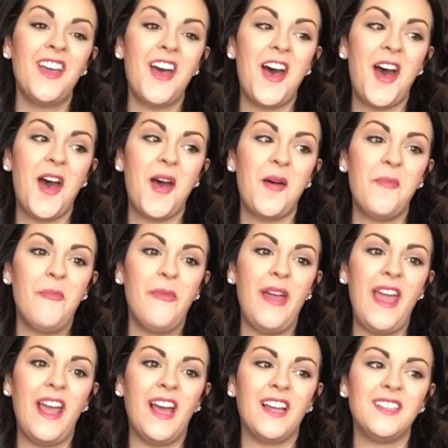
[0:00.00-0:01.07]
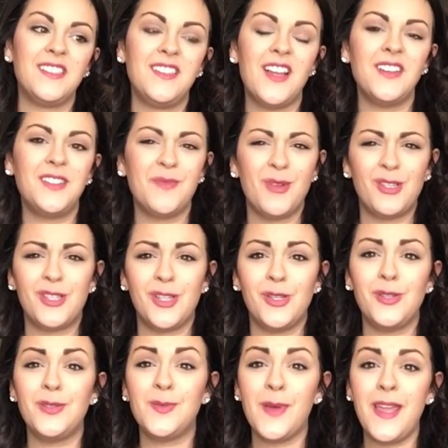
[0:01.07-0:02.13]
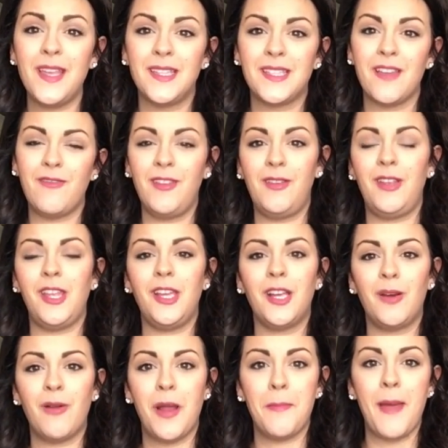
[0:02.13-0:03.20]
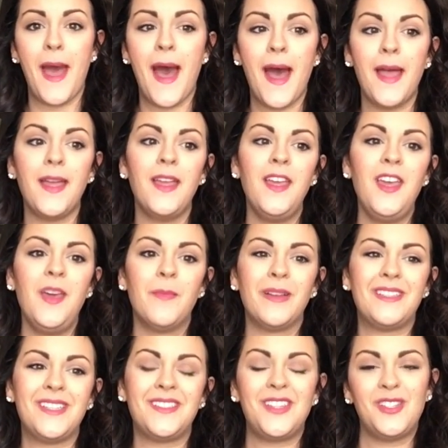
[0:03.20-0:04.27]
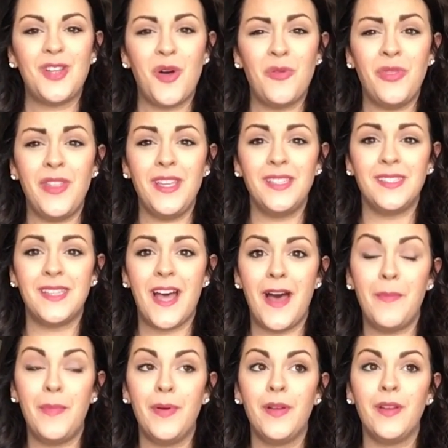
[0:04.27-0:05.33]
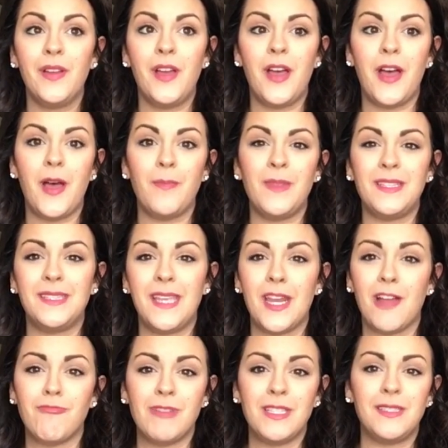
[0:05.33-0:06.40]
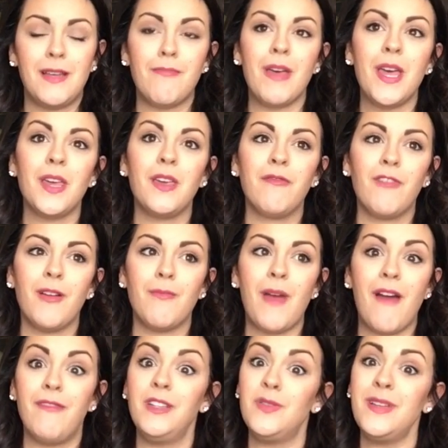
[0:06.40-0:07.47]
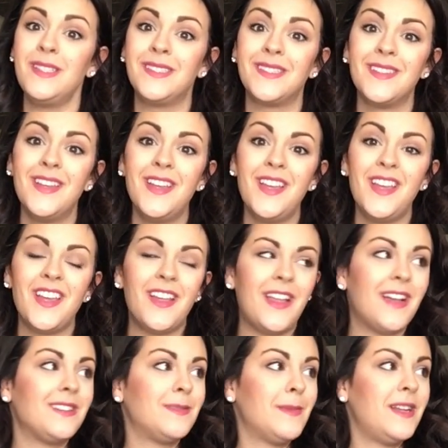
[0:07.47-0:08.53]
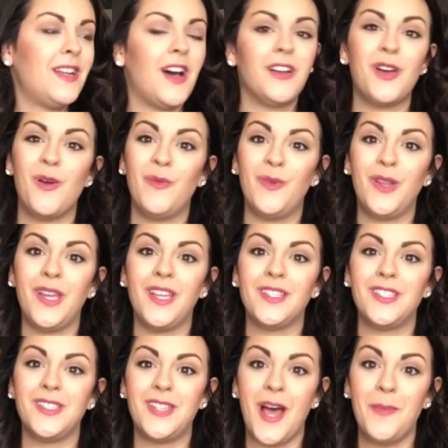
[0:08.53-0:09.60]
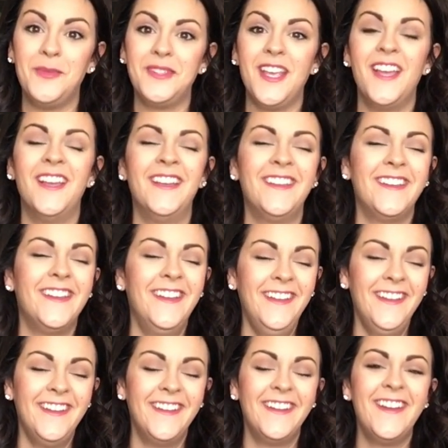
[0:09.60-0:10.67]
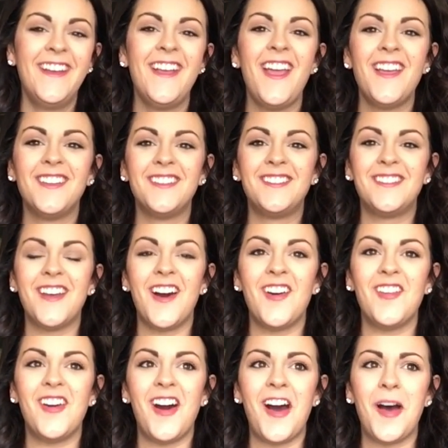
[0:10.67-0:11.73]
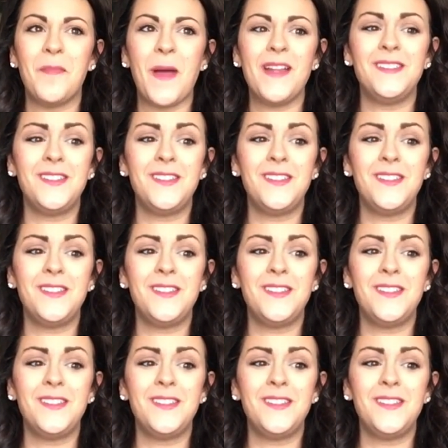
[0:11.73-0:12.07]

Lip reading: and not so much to lose weight because I feel really good where I'm at, but just to tone things up, the skin on my stomach from having twins. That's my dog, hopefully she stops. So I